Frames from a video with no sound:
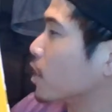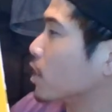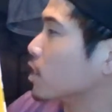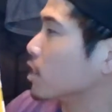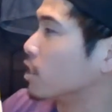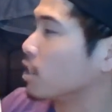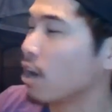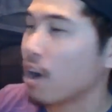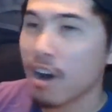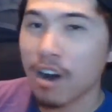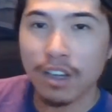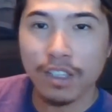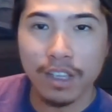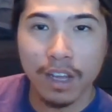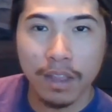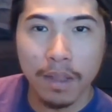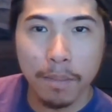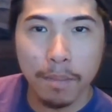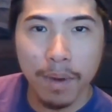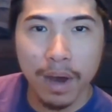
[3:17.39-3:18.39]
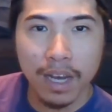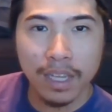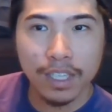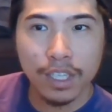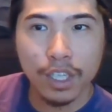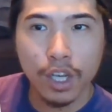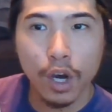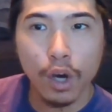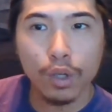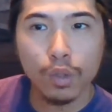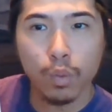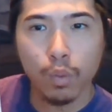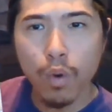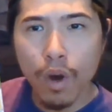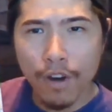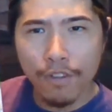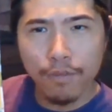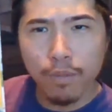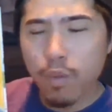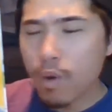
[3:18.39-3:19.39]
The dogs on the bus goes
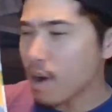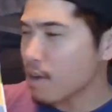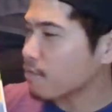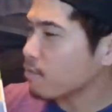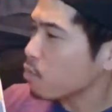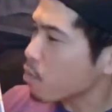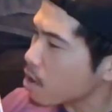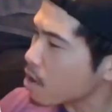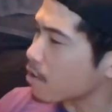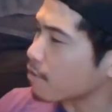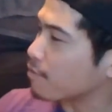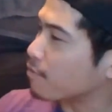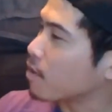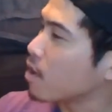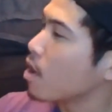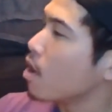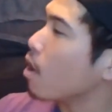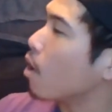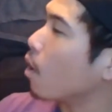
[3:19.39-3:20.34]
woof, woof, woof